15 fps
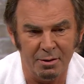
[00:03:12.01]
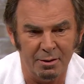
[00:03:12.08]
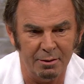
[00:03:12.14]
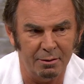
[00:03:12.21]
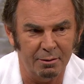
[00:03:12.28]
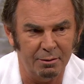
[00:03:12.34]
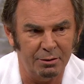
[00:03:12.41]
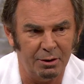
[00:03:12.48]

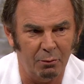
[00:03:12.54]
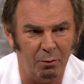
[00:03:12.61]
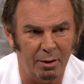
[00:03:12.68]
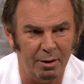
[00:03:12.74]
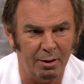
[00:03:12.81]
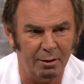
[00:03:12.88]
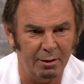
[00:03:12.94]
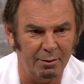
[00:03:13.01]
and she
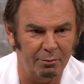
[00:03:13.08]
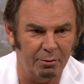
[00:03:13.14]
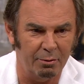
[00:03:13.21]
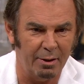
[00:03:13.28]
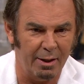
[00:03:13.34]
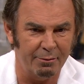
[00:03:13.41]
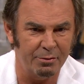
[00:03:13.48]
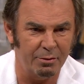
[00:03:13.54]
wanted to live her
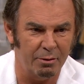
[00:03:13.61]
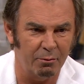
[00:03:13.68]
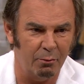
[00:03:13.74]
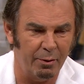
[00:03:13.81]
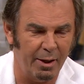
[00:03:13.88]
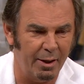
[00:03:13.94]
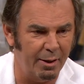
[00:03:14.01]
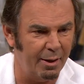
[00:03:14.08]
life a certain
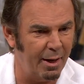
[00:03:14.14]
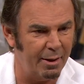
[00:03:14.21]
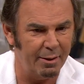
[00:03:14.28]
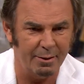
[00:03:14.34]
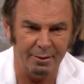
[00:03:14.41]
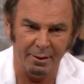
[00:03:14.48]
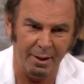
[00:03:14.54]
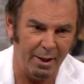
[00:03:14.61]
way, and I
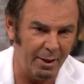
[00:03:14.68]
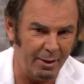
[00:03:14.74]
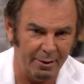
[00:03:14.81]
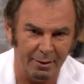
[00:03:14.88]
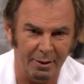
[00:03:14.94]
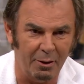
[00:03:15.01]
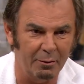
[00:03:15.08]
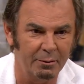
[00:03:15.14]
didn't get it,
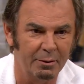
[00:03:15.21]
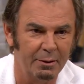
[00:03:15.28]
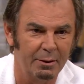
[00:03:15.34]
you know.